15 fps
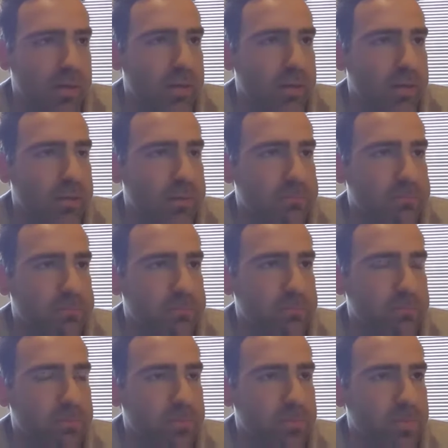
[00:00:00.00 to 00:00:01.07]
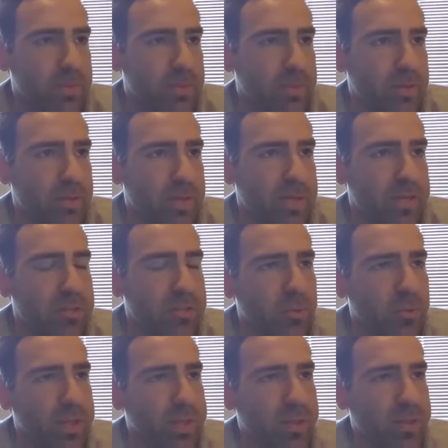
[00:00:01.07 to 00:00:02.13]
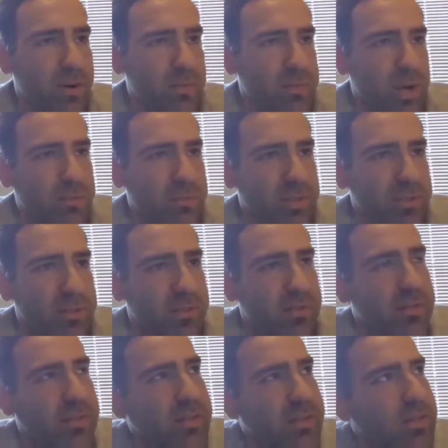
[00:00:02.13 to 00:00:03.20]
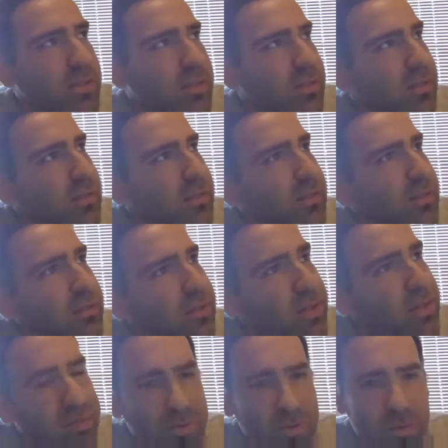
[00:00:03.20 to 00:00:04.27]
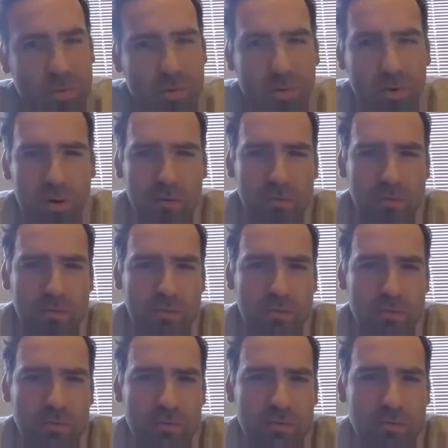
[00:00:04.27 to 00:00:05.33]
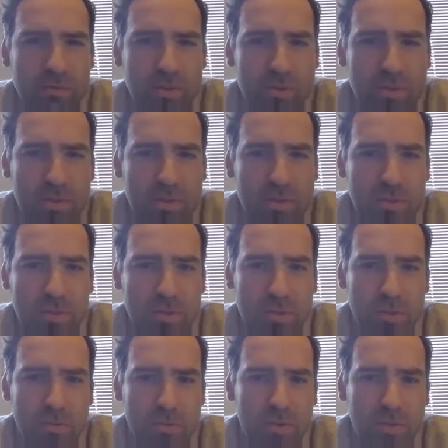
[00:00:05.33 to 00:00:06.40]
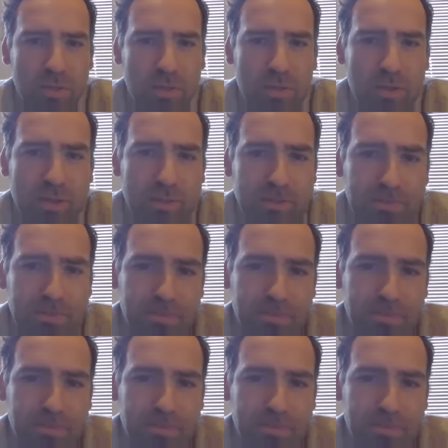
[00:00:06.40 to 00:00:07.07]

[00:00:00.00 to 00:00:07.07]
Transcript: And as I went there, I bumped into the nephew of the soldier who'd written the